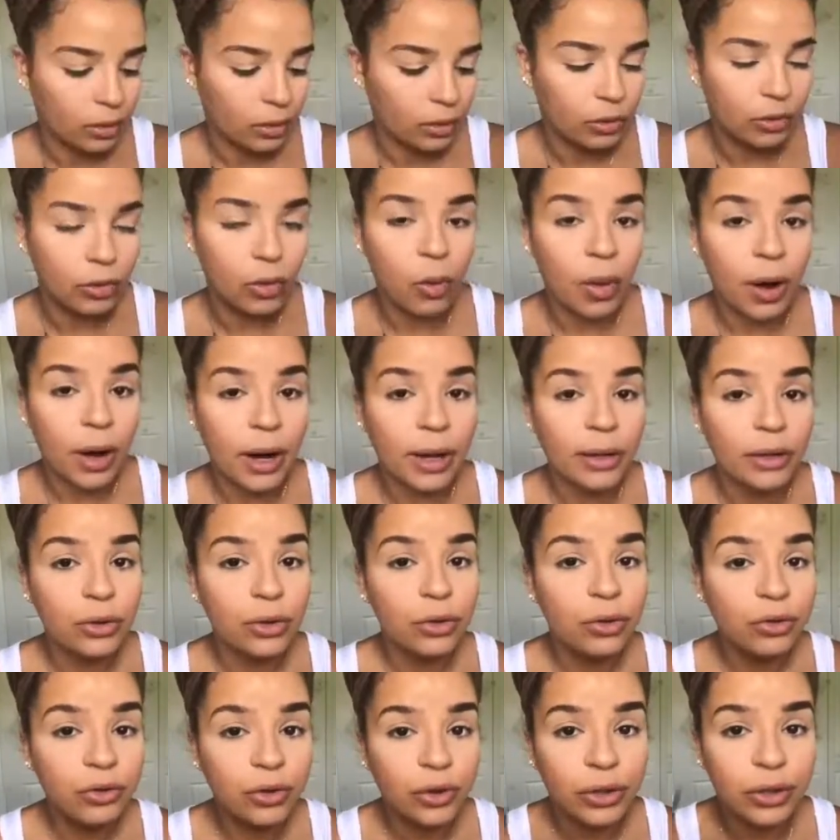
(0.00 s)
So what I
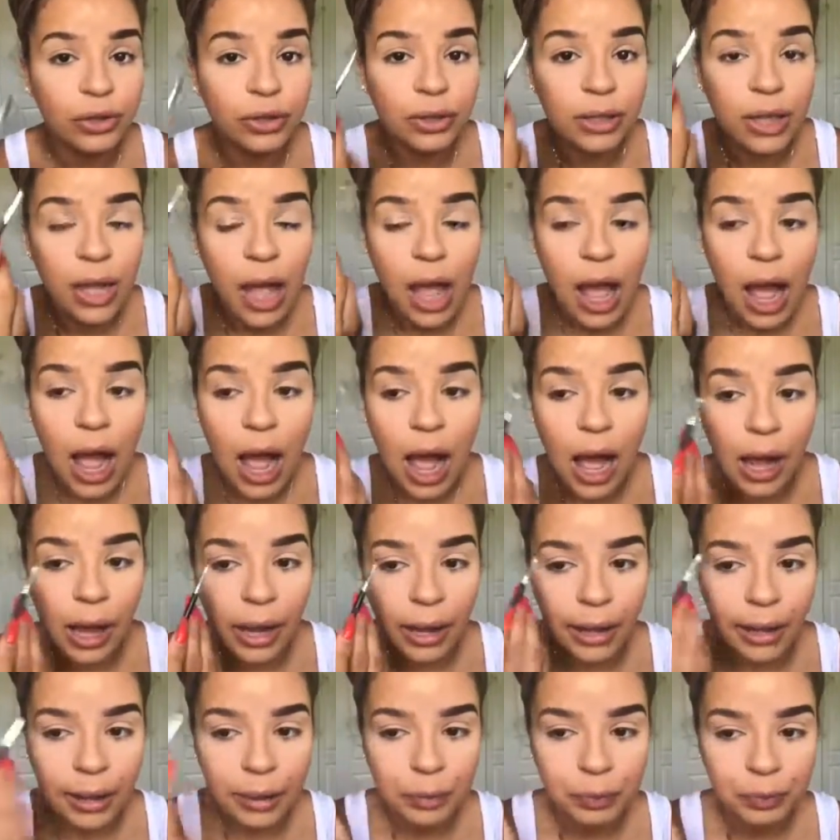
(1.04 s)
do first,
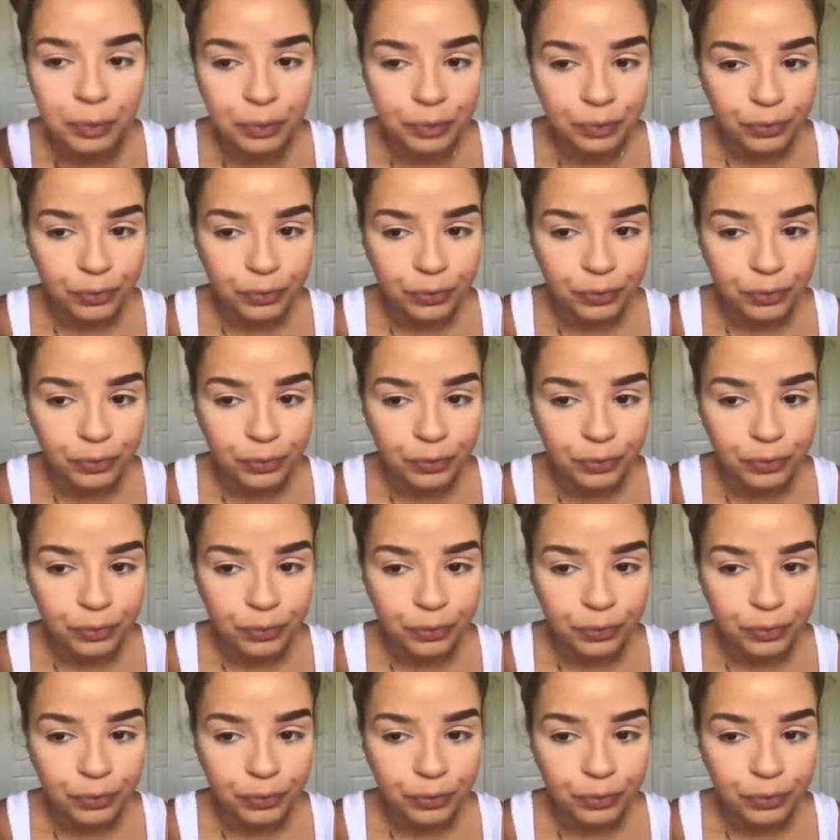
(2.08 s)
I